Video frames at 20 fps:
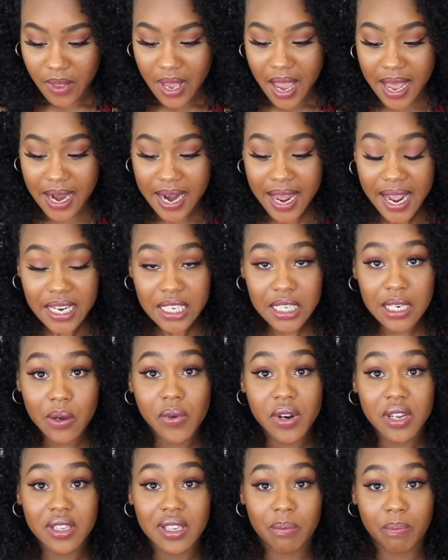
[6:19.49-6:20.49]
And I actually
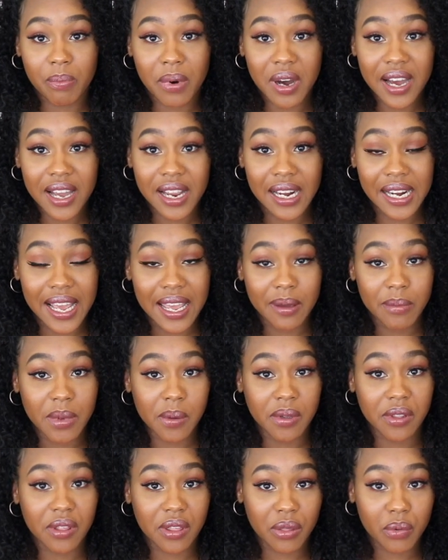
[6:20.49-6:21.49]
wanted to buy like
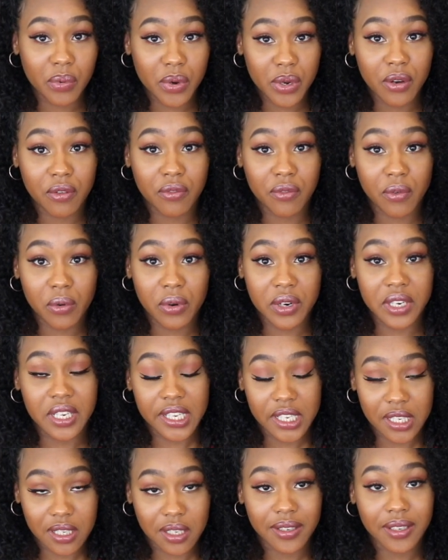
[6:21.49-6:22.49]
maybe 3 or 4 of
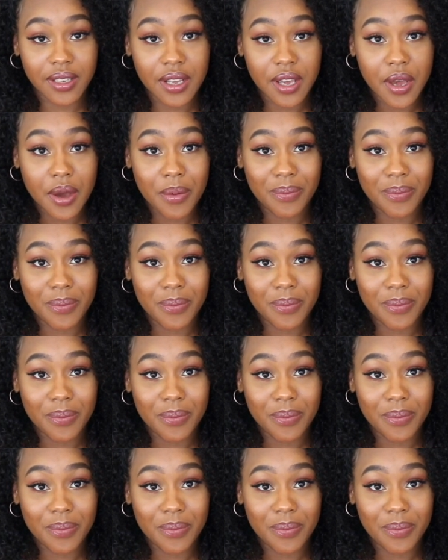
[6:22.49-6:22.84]
these,